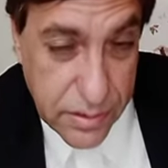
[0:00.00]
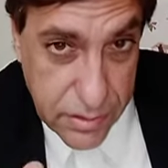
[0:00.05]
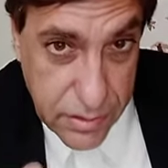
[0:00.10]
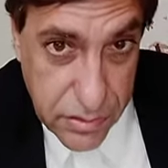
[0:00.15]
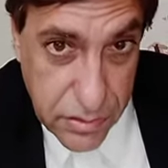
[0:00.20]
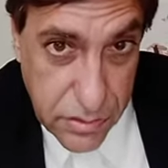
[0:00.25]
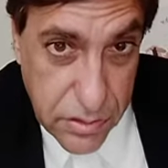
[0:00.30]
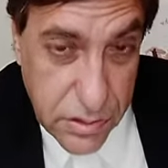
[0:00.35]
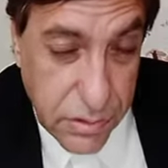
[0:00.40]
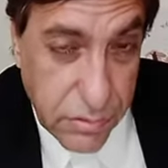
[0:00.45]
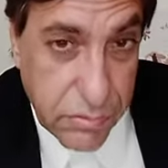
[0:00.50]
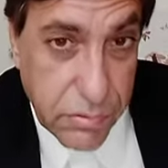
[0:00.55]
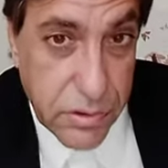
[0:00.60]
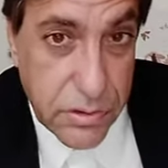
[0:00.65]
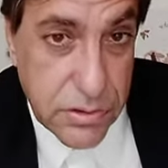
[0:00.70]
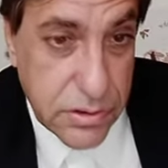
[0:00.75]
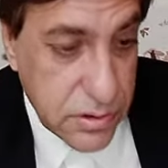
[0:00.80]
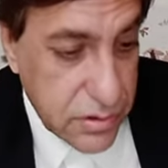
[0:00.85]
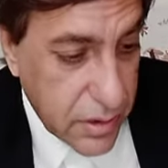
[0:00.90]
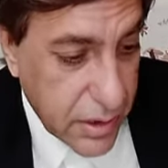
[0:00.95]
the verses
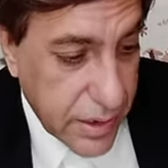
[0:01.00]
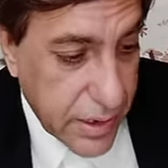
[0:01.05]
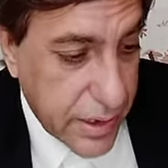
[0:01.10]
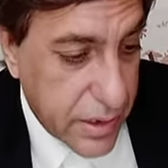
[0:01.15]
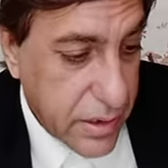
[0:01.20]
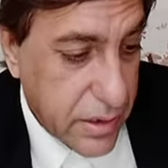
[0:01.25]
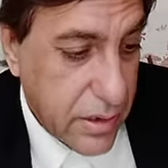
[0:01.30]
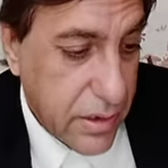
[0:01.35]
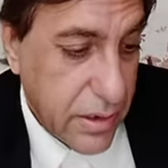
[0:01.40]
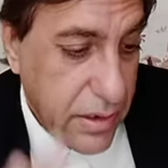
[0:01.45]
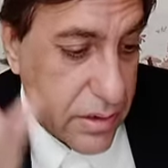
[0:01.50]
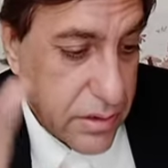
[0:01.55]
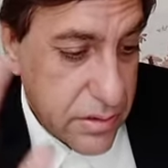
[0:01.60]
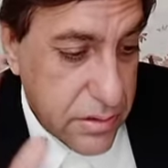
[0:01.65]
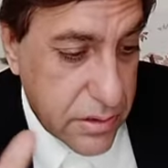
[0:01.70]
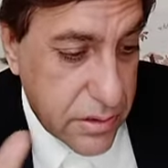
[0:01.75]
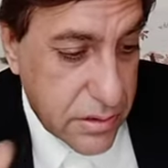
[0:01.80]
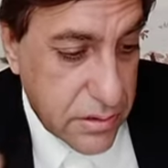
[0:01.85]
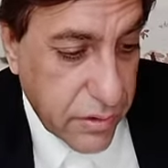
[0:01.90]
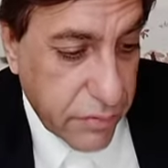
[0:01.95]
again is he's
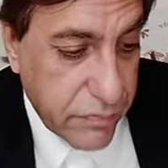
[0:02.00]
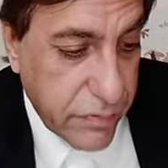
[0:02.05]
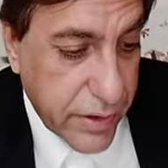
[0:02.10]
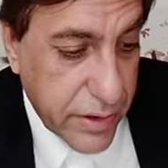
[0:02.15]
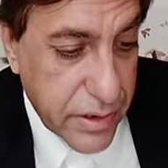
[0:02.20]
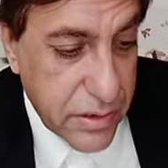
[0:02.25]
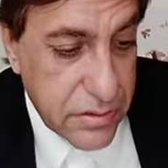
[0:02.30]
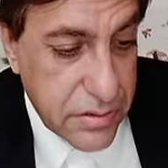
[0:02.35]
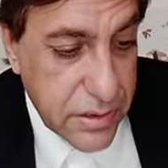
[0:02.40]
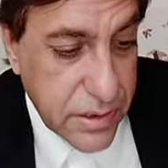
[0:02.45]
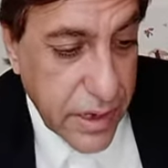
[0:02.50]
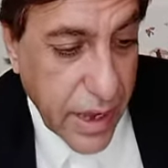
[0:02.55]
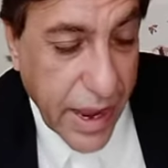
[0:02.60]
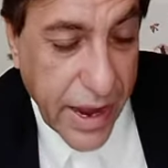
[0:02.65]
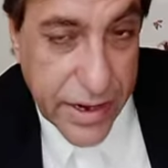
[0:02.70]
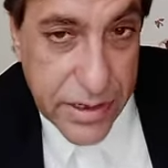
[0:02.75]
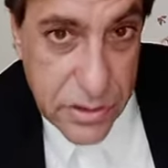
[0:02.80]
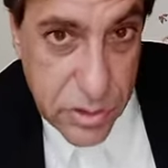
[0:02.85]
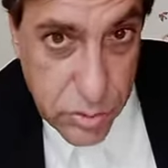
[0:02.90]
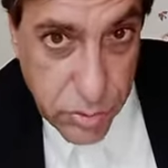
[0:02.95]
a Pharisee, Acts
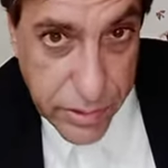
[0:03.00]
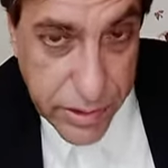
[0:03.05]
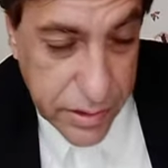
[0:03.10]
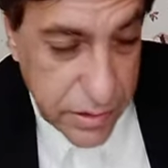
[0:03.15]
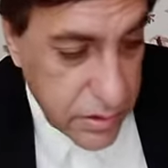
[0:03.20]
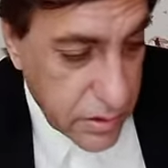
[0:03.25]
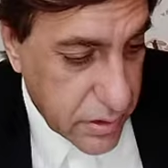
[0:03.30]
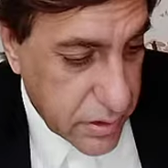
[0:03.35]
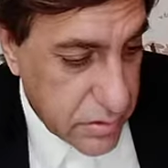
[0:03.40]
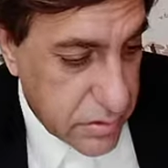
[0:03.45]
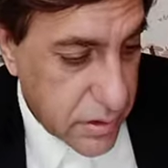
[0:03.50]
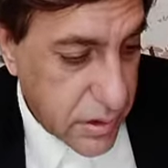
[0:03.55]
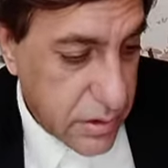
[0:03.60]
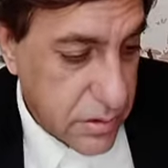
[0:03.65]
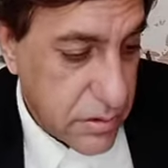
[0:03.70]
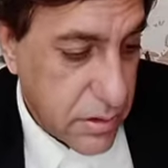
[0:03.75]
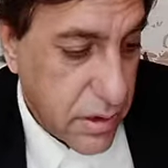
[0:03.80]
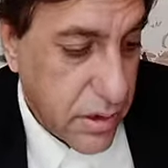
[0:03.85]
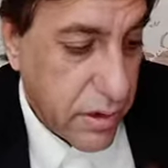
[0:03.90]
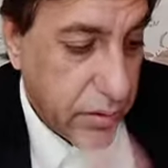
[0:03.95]
23 6.
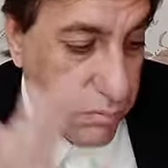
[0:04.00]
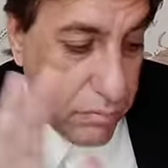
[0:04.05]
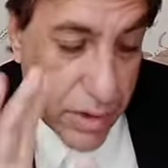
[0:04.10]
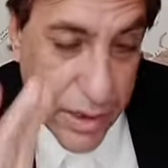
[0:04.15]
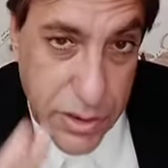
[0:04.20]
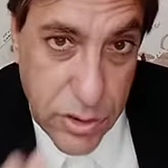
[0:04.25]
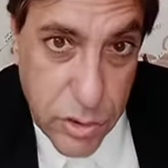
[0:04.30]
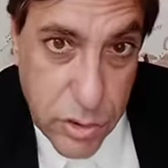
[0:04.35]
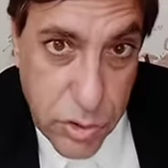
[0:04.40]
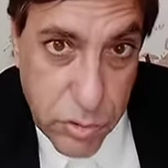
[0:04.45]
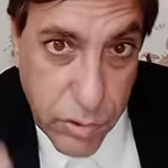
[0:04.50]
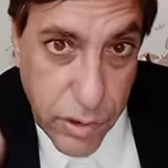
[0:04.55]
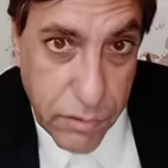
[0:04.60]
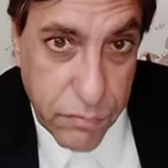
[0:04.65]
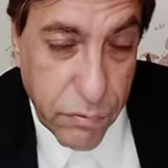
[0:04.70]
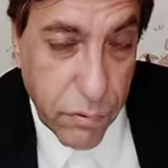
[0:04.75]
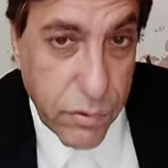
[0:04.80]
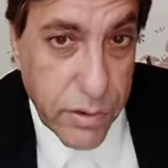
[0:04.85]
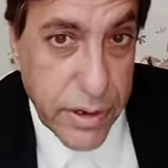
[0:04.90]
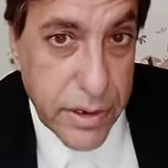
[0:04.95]
Matthew 12
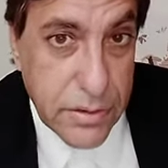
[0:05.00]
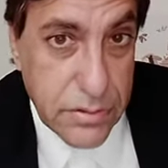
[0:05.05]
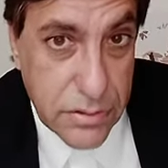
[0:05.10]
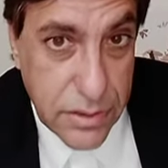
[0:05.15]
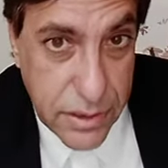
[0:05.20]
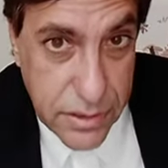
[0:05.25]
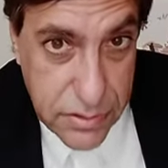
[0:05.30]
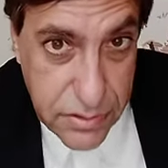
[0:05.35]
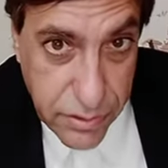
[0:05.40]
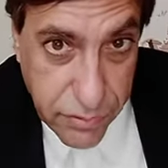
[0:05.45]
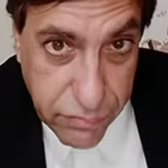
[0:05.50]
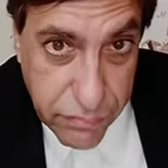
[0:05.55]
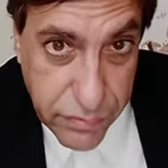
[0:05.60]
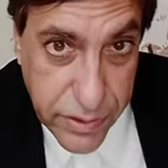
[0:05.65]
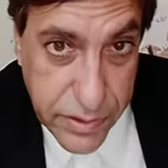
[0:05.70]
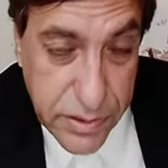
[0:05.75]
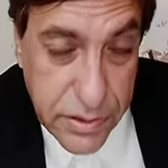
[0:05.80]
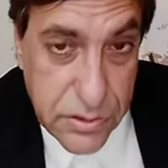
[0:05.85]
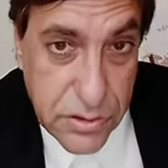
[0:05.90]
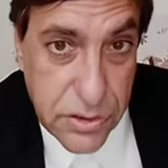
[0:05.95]
14 says the
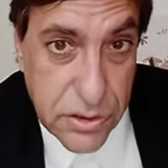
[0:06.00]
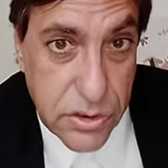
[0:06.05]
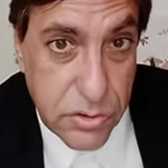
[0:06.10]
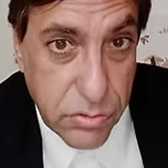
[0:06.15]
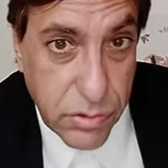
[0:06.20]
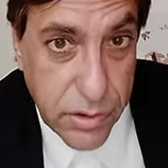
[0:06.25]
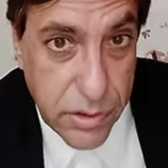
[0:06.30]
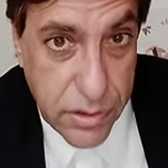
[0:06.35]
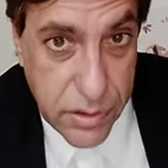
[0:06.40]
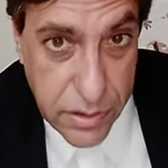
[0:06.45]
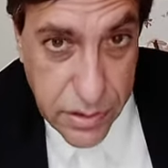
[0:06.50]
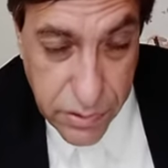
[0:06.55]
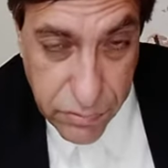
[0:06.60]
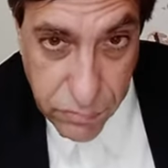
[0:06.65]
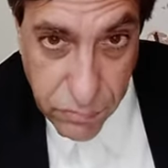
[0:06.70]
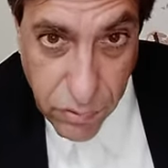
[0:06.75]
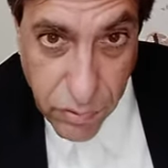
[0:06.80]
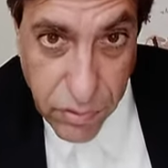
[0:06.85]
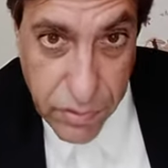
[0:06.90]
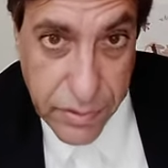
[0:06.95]
Pharisees were
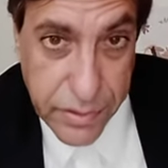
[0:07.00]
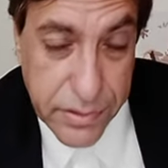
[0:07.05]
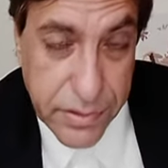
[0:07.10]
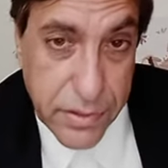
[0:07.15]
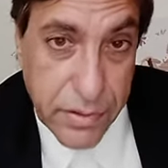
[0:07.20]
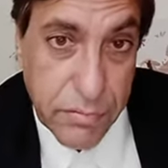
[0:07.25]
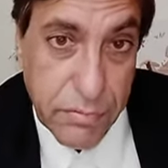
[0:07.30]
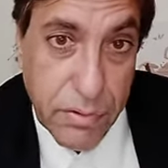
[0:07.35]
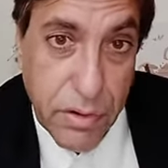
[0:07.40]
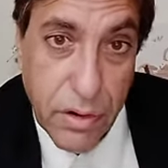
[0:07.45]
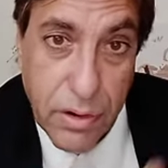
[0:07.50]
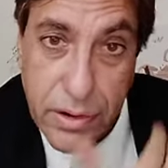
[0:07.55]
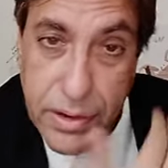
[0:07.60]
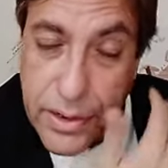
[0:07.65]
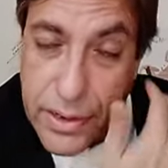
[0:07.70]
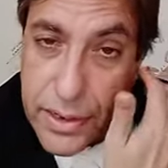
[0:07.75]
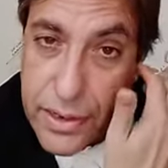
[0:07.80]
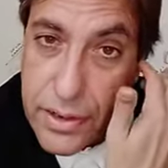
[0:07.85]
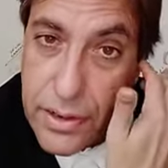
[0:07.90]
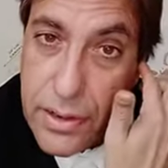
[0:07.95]
involved in the plotting.
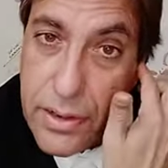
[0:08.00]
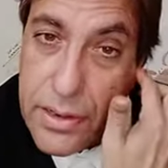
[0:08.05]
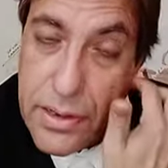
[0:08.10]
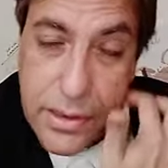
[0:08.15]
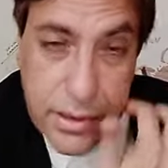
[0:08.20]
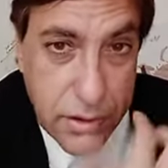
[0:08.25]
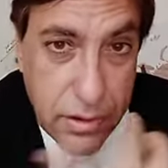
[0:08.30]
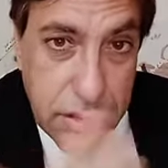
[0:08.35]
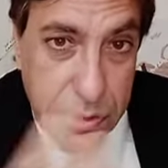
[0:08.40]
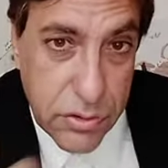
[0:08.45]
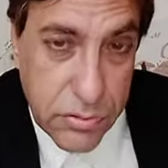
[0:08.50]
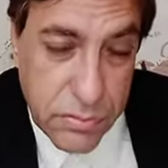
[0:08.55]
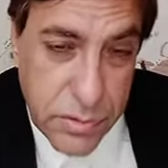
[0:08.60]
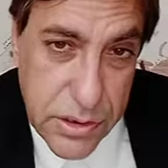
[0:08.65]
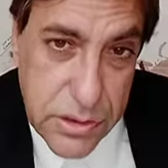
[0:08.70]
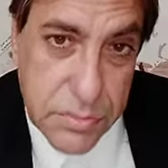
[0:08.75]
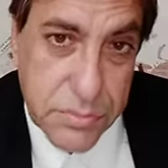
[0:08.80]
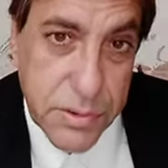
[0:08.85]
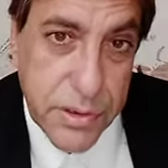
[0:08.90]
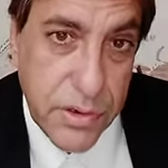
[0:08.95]
You must
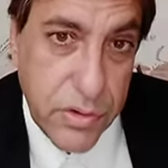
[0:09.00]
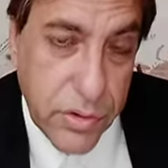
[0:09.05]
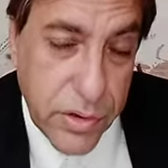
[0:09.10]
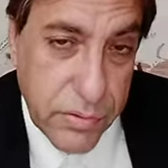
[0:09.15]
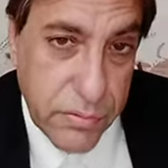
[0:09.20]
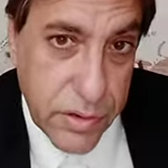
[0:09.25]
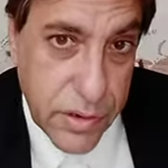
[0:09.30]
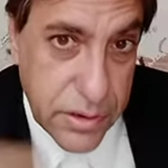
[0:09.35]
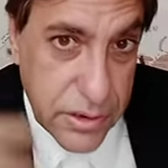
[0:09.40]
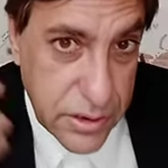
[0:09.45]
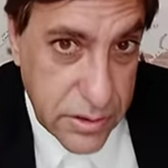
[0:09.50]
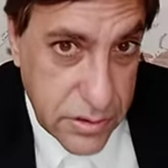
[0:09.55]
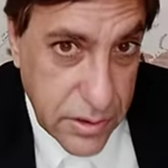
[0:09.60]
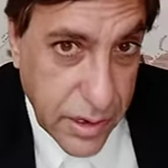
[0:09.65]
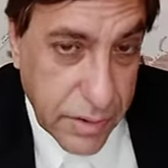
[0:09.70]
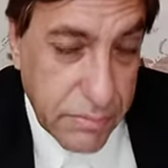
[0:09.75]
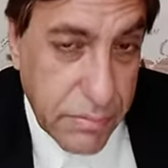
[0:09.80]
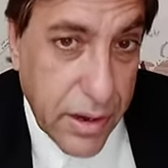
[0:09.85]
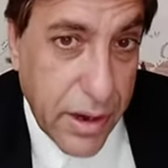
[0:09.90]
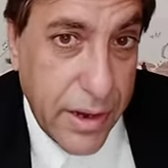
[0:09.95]
be knowing, but just I'm
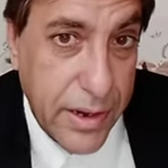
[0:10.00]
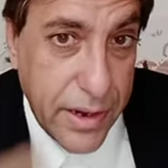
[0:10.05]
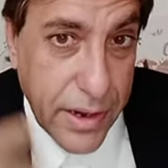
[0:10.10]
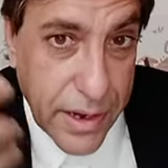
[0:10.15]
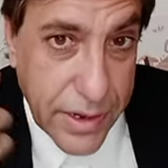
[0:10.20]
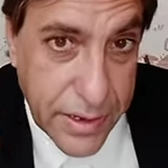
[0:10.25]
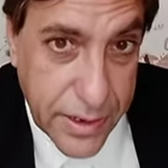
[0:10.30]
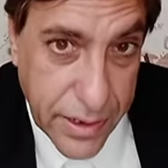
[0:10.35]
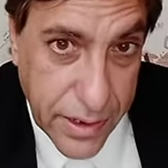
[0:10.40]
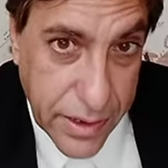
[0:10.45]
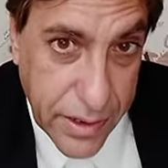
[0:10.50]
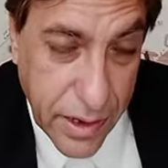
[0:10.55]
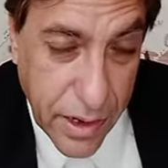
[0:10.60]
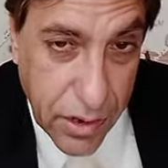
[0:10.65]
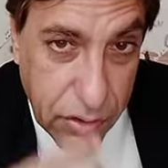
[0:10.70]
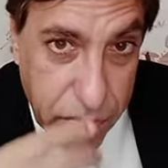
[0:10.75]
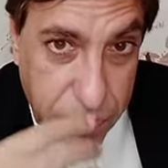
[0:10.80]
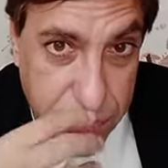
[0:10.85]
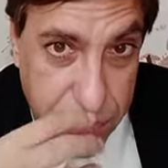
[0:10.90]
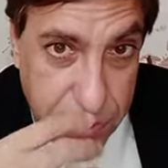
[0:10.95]
highlighting how
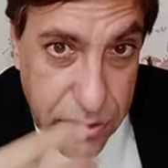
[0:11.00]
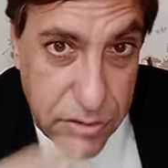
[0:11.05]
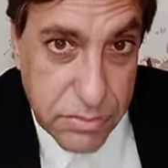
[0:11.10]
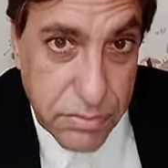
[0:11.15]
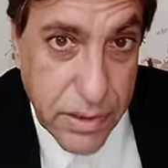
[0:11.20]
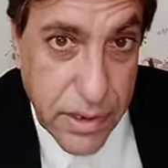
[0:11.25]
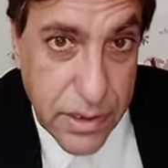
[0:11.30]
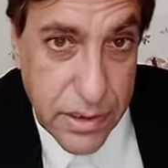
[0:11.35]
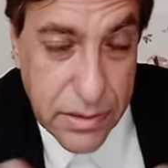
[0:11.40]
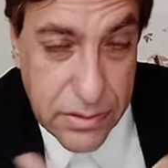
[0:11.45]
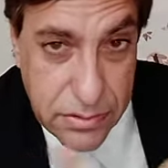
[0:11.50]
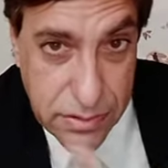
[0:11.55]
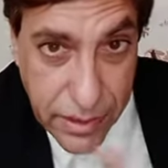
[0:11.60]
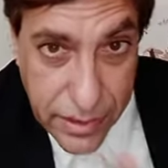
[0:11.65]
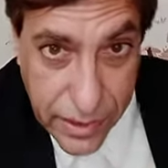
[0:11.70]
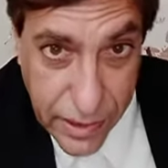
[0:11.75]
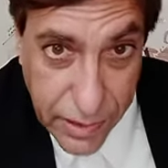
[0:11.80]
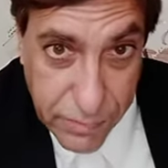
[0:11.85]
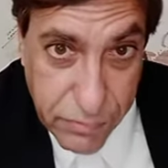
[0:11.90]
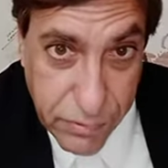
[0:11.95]
this man is saying,
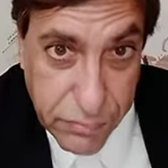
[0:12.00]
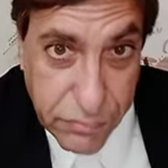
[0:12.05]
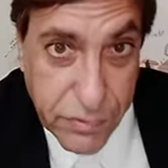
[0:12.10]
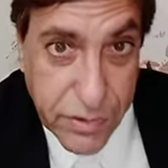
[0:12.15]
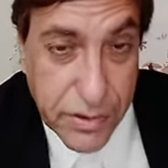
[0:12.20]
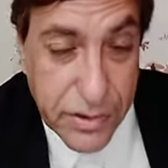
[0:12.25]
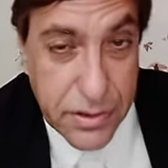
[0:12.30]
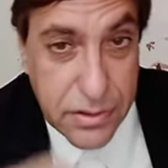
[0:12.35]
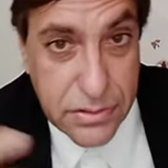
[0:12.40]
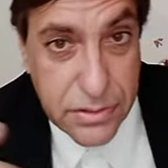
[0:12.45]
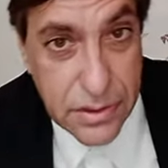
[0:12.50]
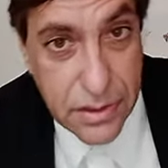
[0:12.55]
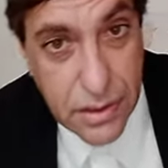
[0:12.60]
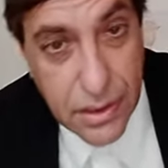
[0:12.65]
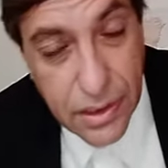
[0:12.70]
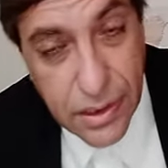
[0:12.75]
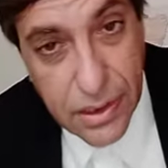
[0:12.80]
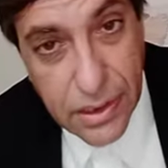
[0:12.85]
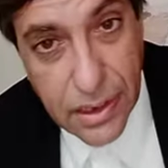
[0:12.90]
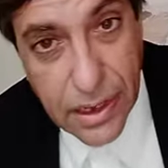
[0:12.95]
I'm a Pharisee,
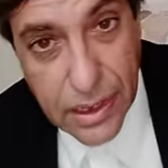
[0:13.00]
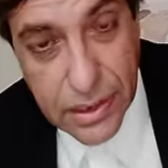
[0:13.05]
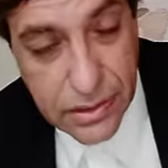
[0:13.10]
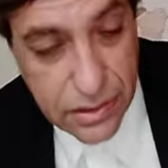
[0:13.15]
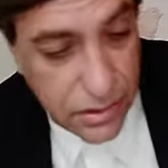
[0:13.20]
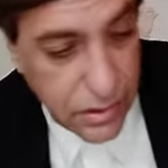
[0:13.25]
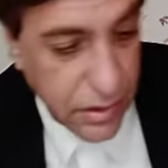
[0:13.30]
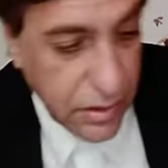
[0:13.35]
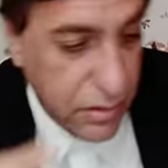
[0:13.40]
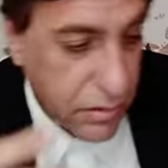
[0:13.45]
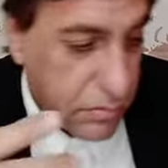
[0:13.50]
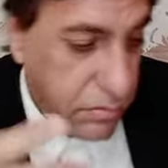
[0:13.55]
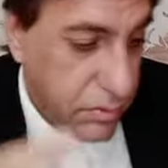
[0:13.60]
and uh,